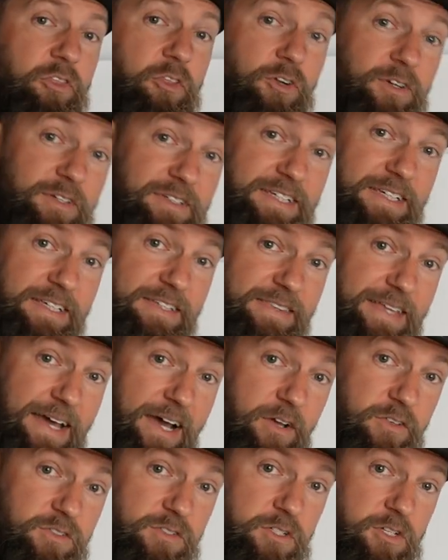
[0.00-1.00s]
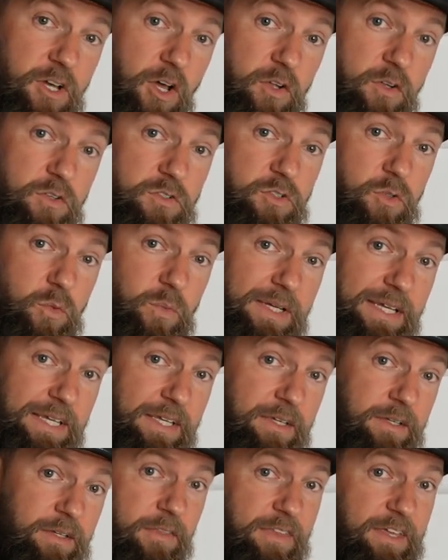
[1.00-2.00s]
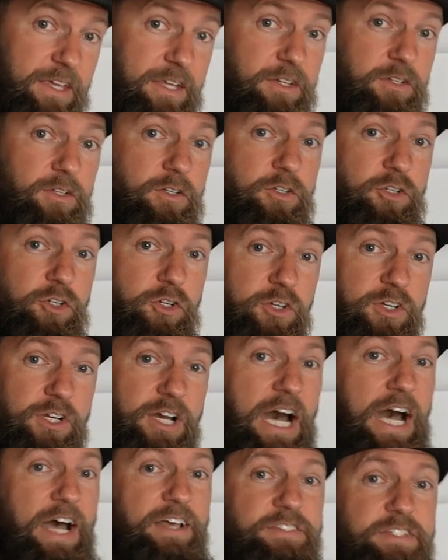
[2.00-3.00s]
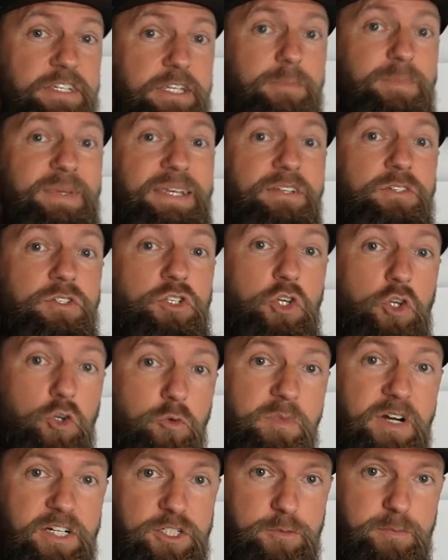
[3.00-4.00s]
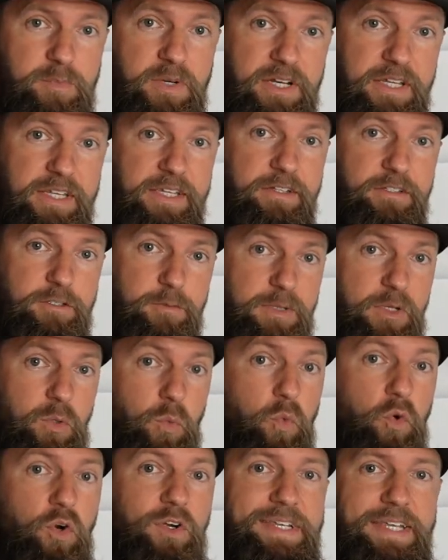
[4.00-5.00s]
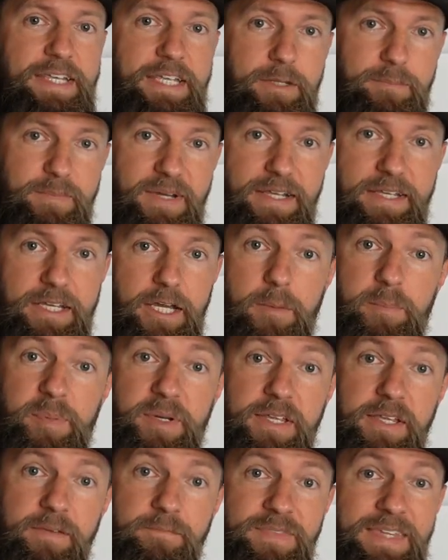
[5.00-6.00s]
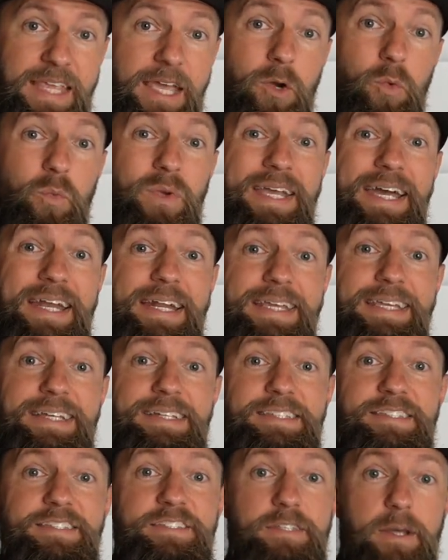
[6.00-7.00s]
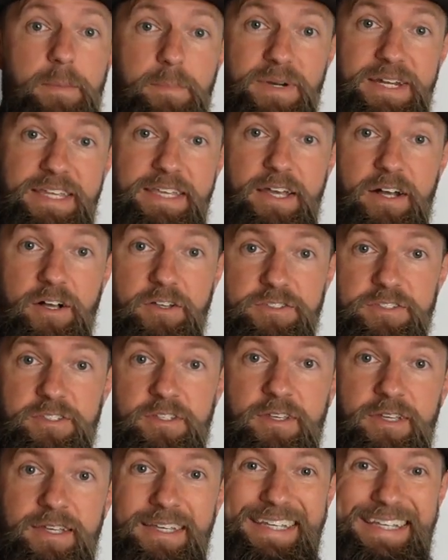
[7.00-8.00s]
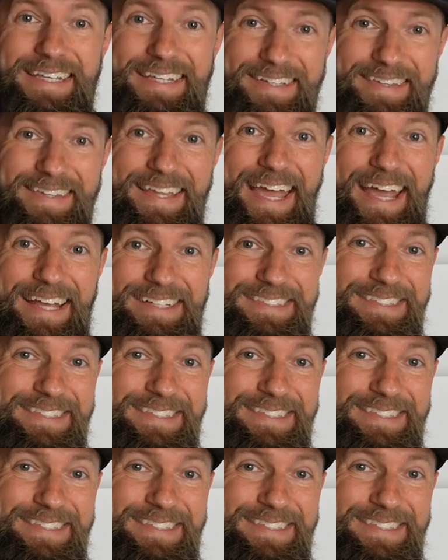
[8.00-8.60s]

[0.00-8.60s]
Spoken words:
$13,000 a week, then you're costing me too much money to be working in my company, and we got to get somebody else in that